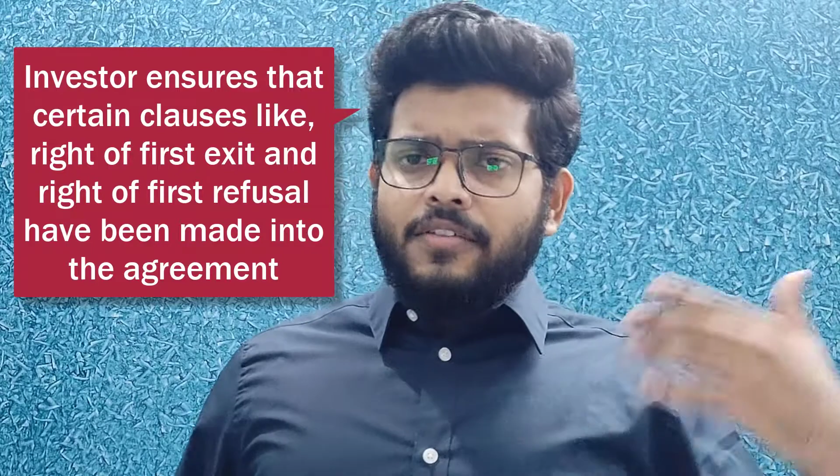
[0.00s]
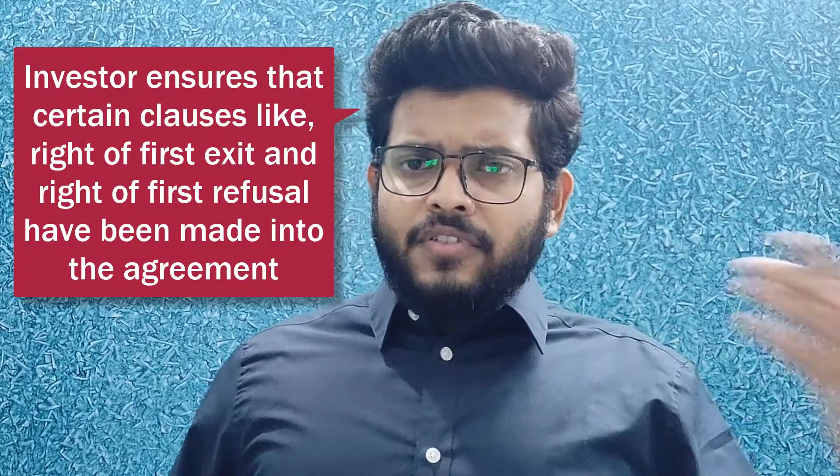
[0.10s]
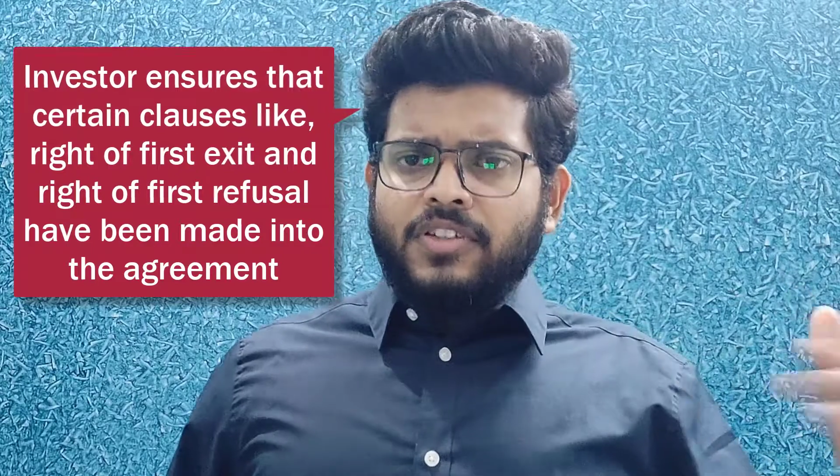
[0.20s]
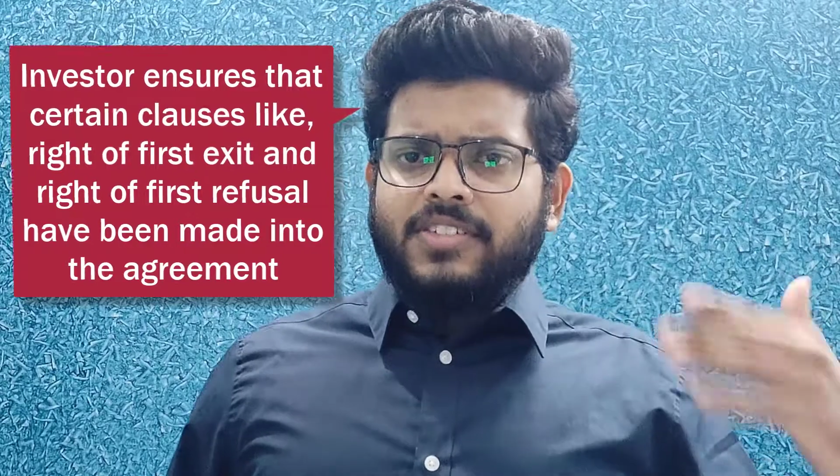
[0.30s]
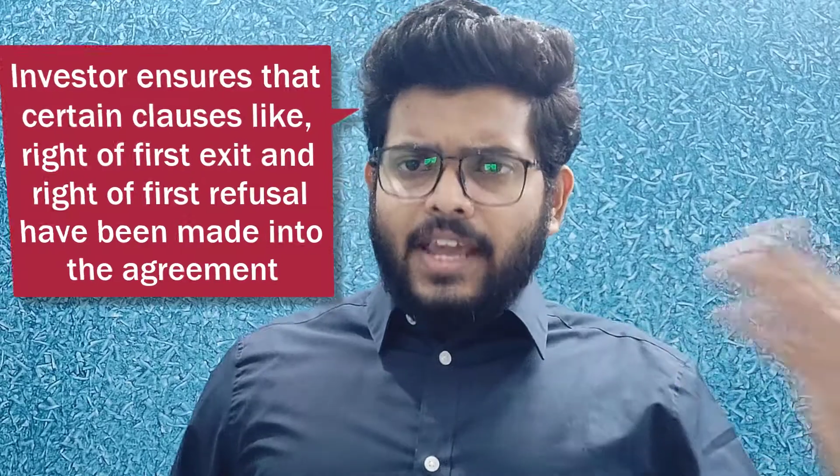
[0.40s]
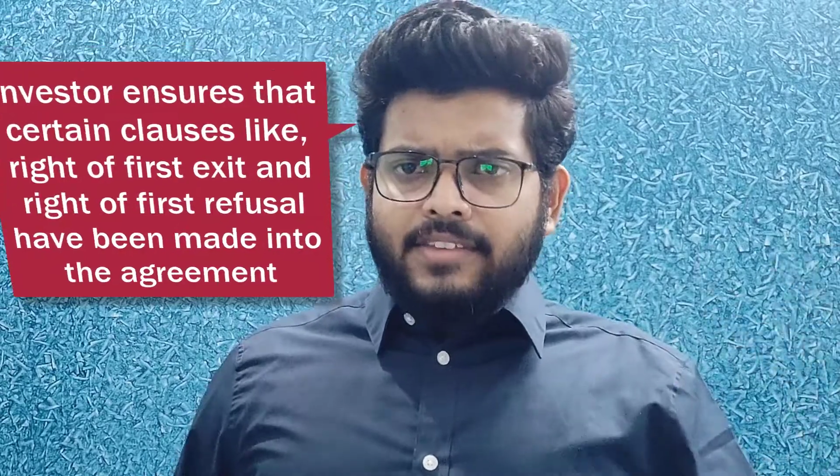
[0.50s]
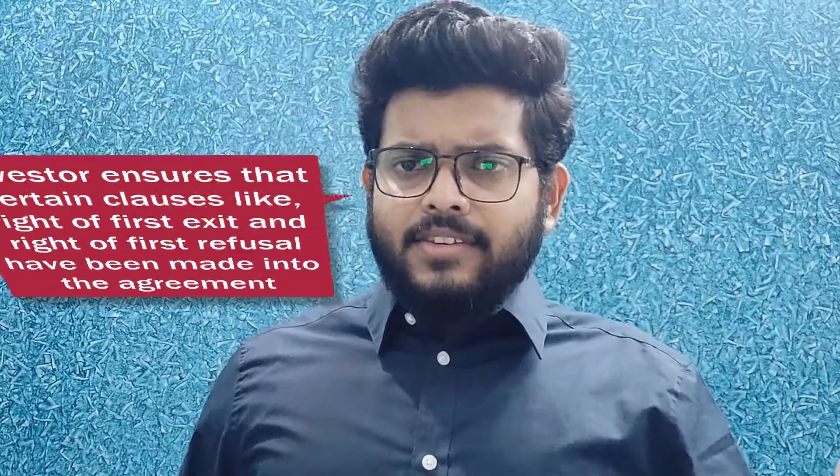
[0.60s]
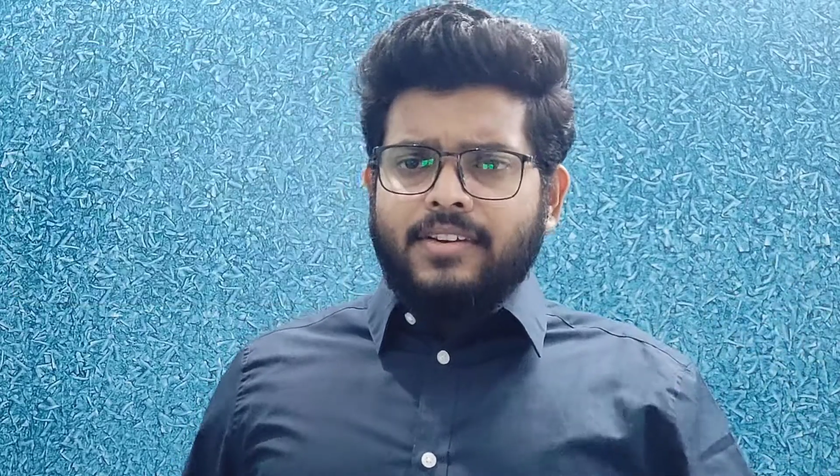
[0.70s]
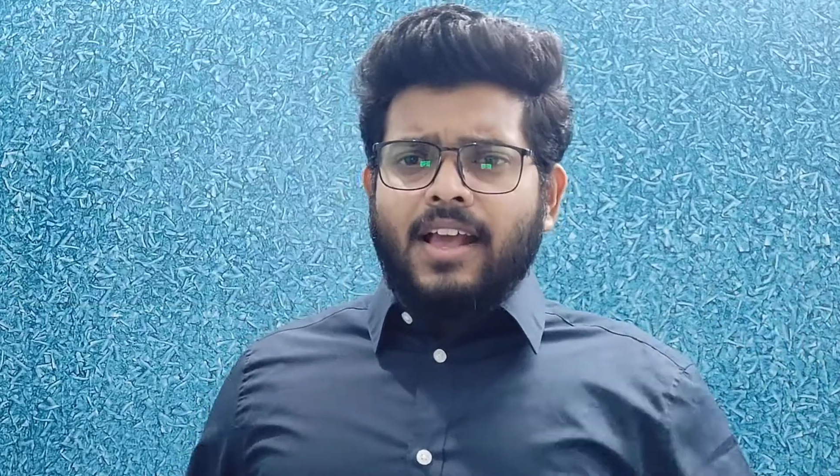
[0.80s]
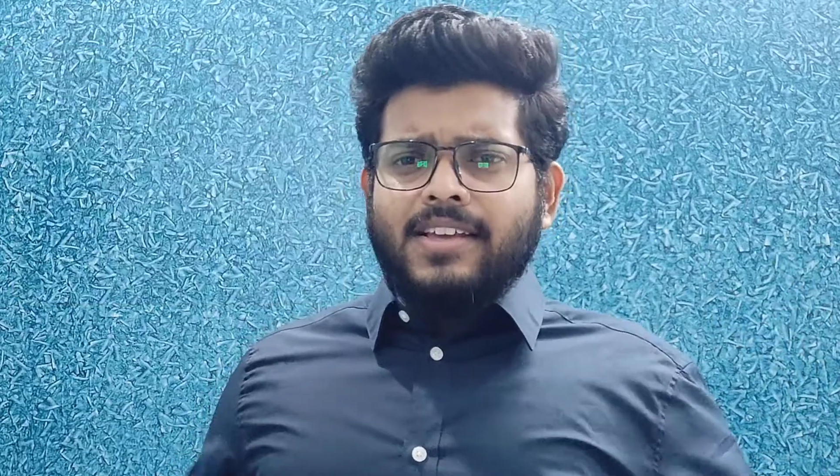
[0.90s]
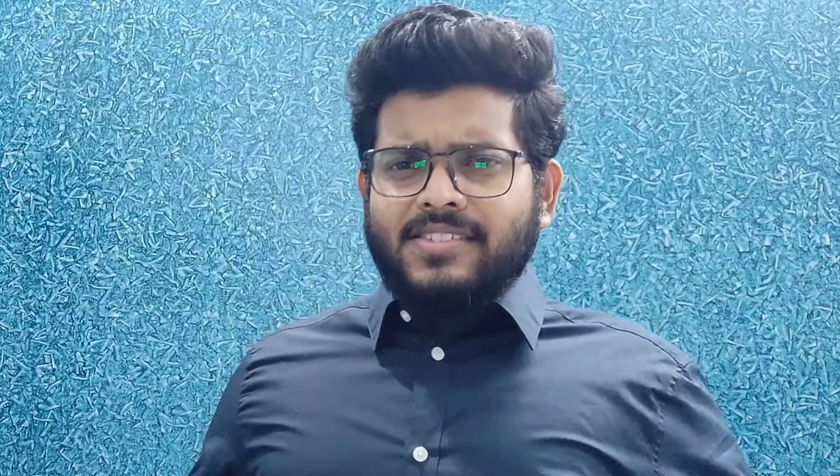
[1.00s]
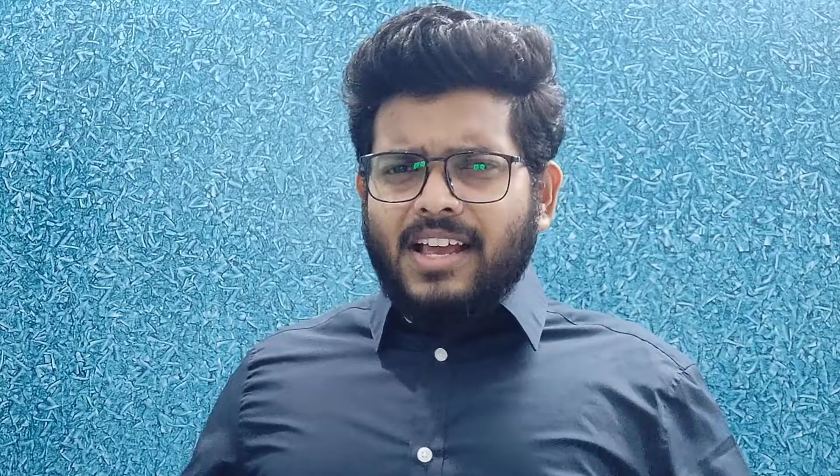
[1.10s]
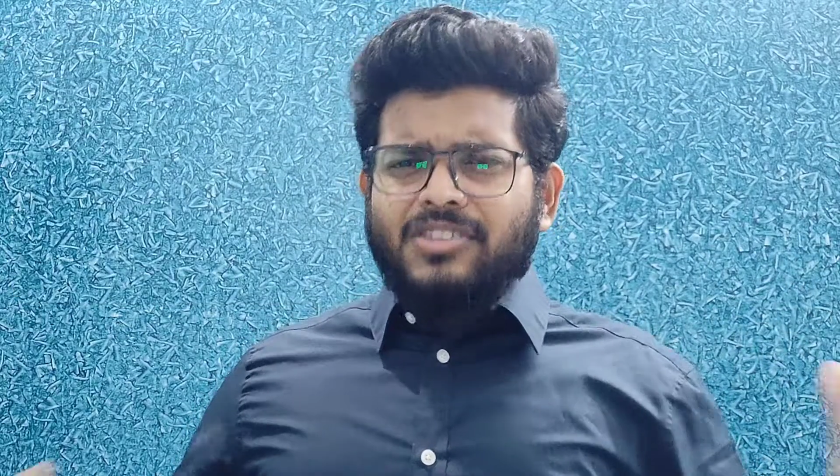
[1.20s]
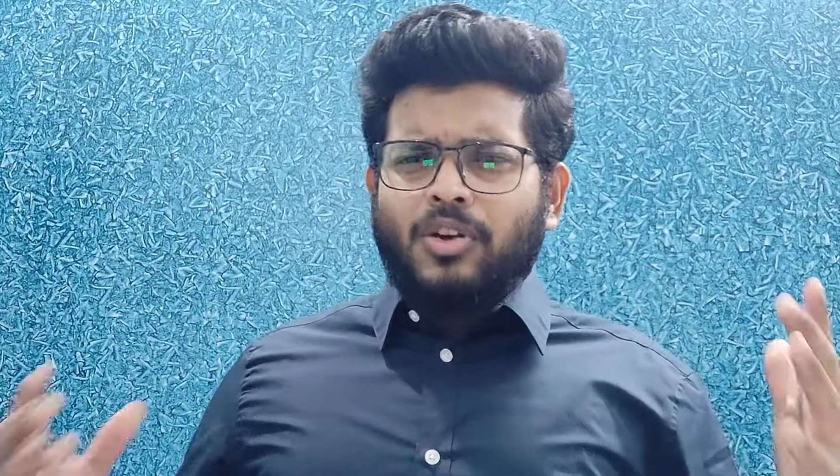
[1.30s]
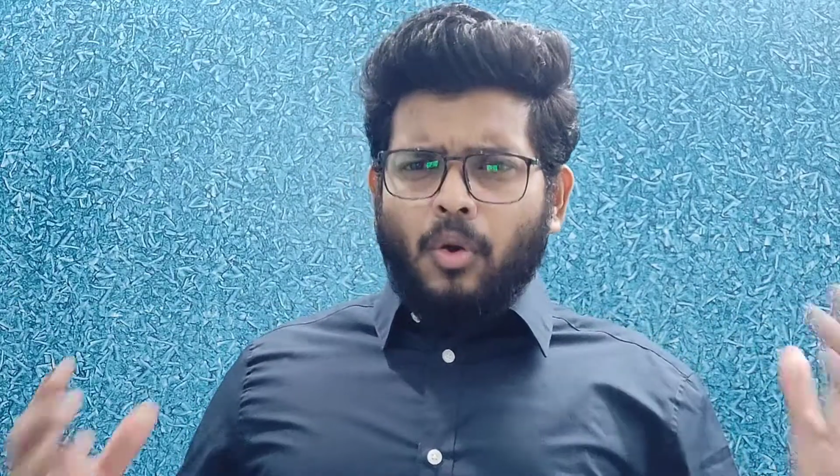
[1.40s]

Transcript: first exit. Such